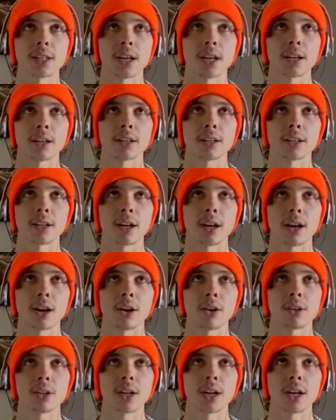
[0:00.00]
like,
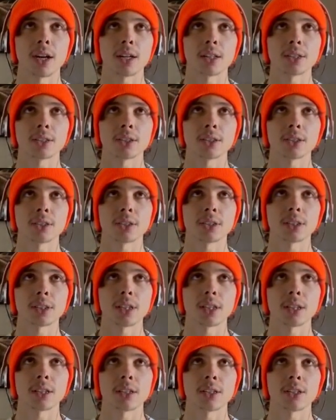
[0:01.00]
outlast or
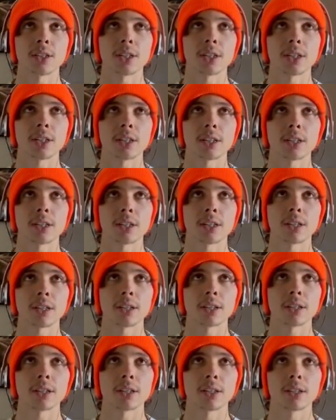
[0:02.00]
slender or anything.
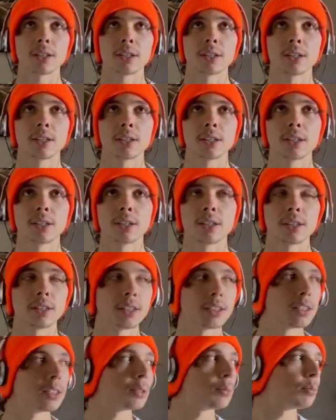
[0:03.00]

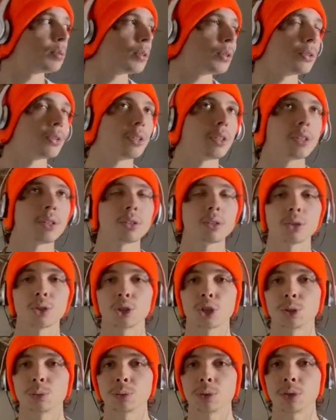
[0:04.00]
This is puny little
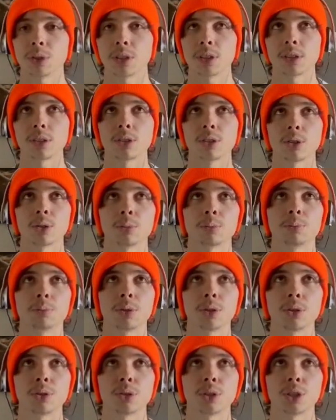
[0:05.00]
schmuny little
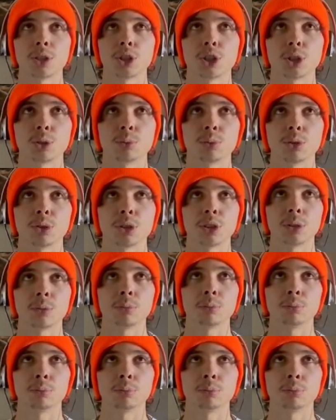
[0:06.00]
puny schmuny